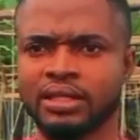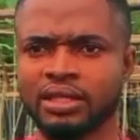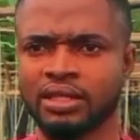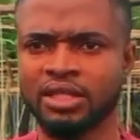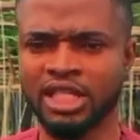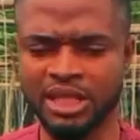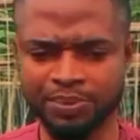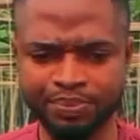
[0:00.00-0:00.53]

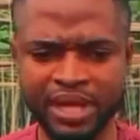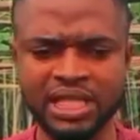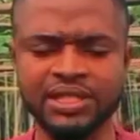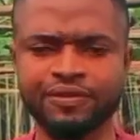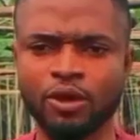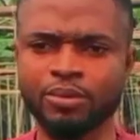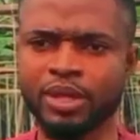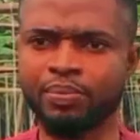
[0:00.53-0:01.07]
The space
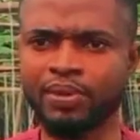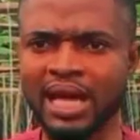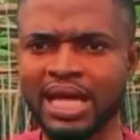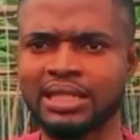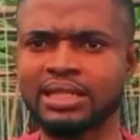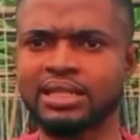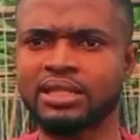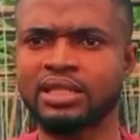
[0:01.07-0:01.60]
from the
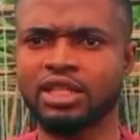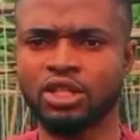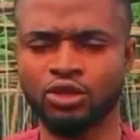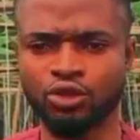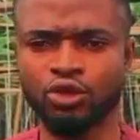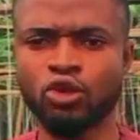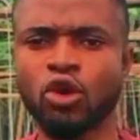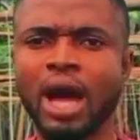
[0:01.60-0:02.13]
plant.
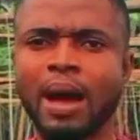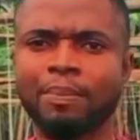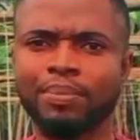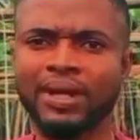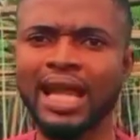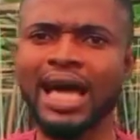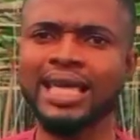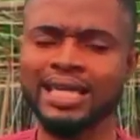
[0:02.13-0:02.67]
Do you
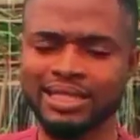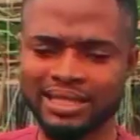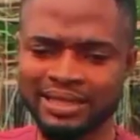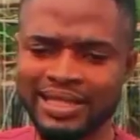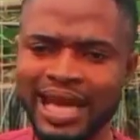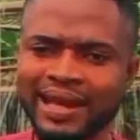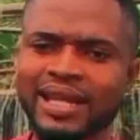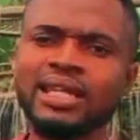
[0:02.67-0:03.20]
apply it
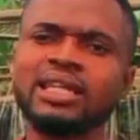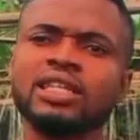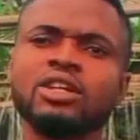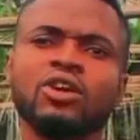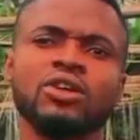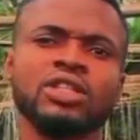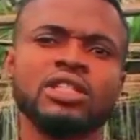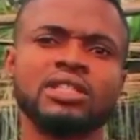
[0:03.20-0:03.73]
directly
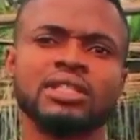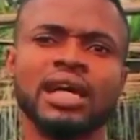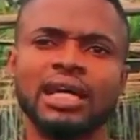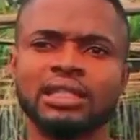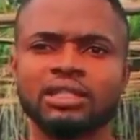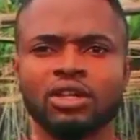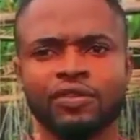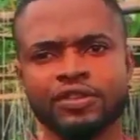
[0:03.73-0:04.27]
on the
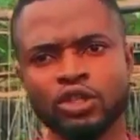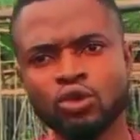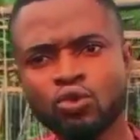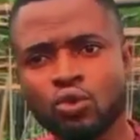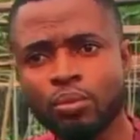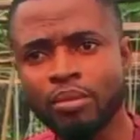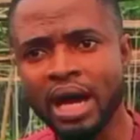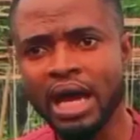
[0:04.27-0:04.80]
stand of the
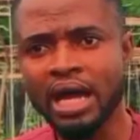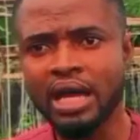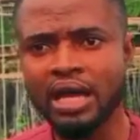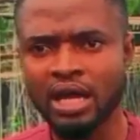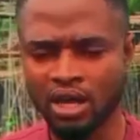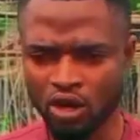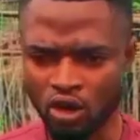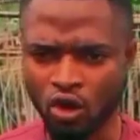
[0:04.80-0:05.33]
cucumber,
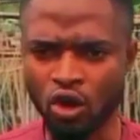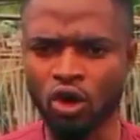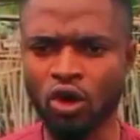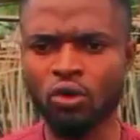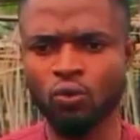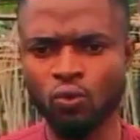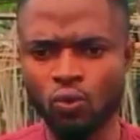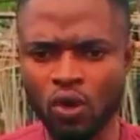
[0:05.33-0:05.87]
or
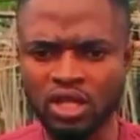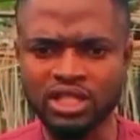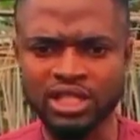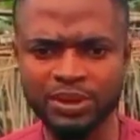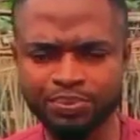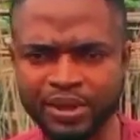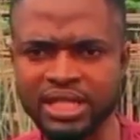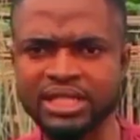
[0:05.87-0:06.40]
what
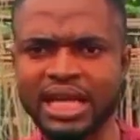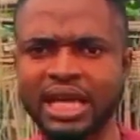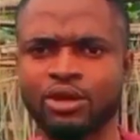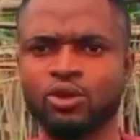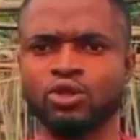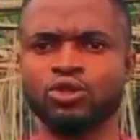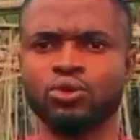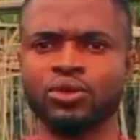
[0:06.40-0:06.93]
space are you
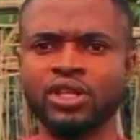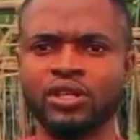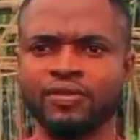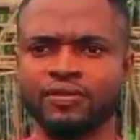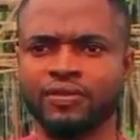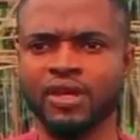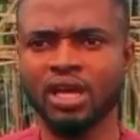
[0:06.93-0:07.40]
going to give?